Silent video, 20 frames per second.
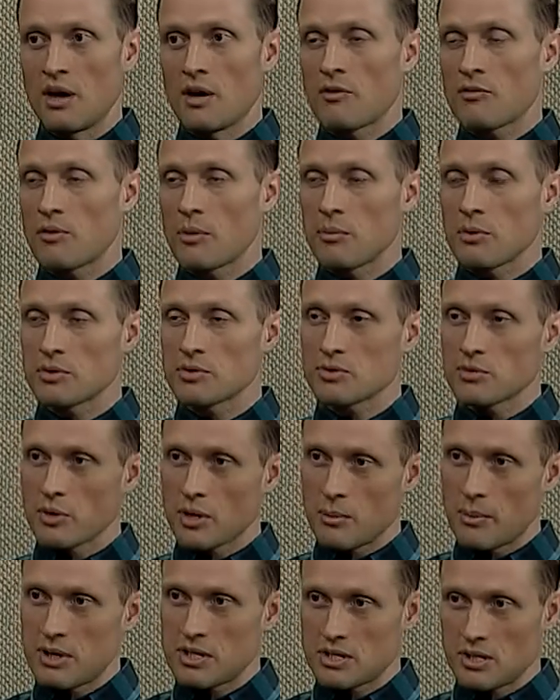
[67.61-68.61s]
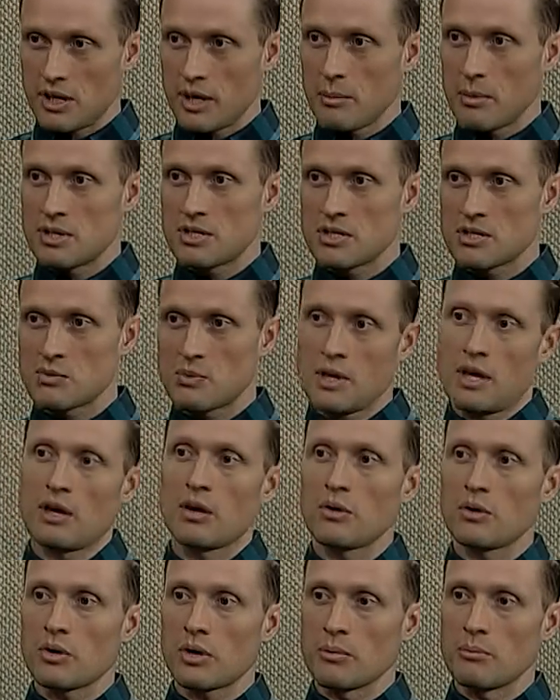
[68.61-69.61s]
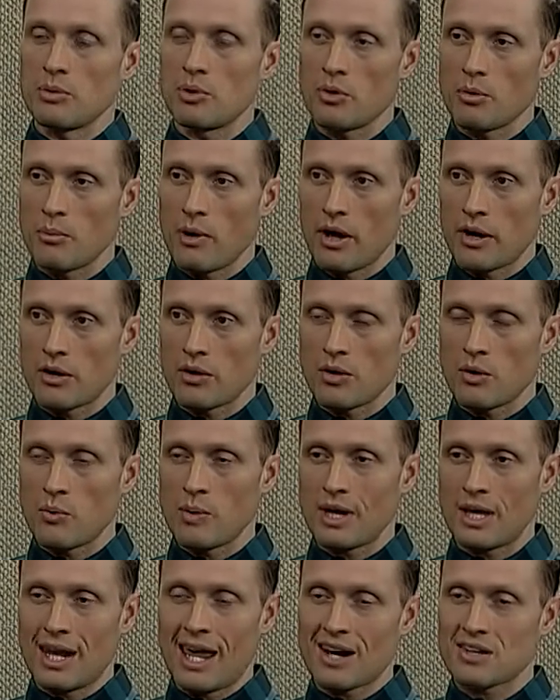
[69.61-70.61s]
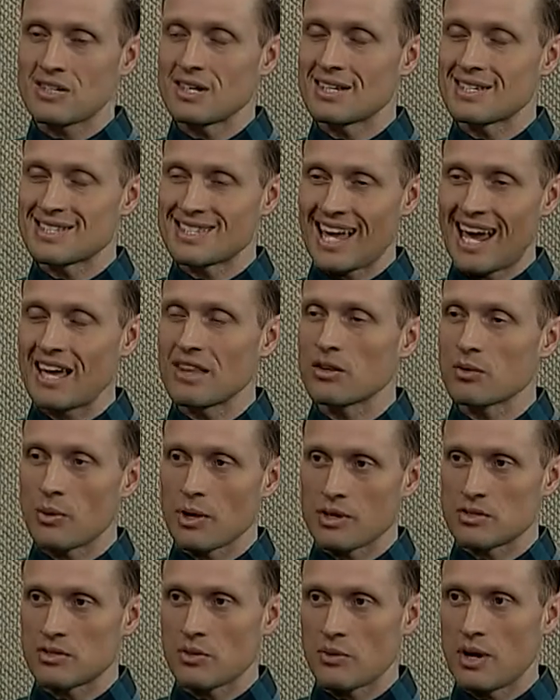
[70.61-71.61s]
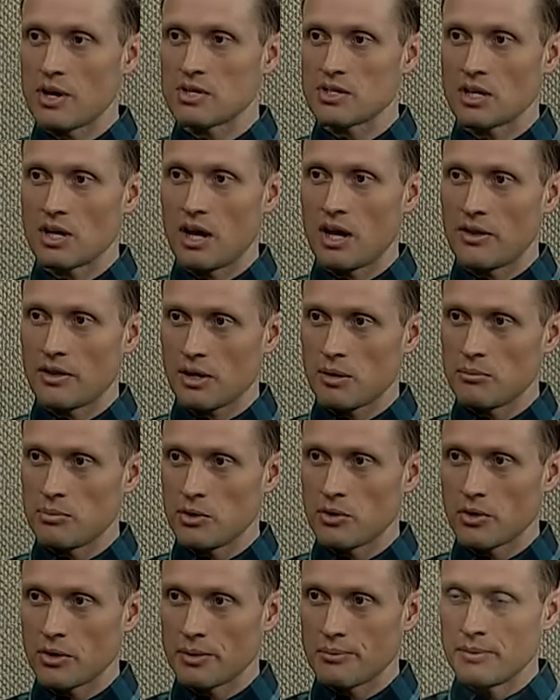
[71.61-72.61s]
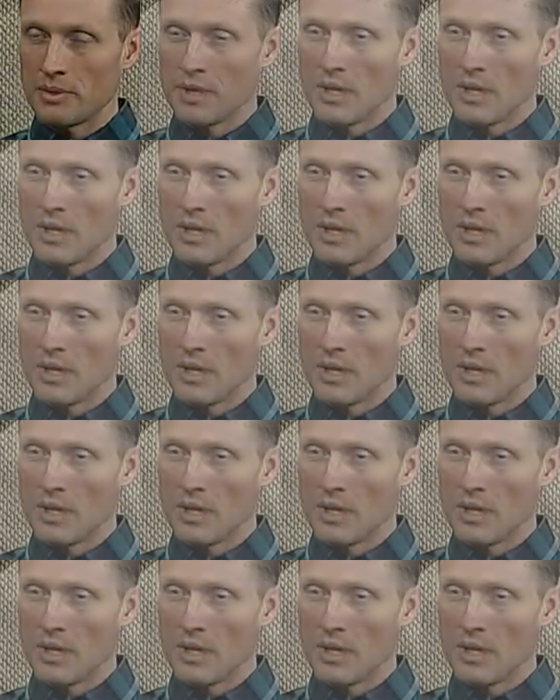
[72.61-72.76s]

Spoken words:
From those three-dimensional images, we can go to a computer monitor and we can actually design the restoration on the computer.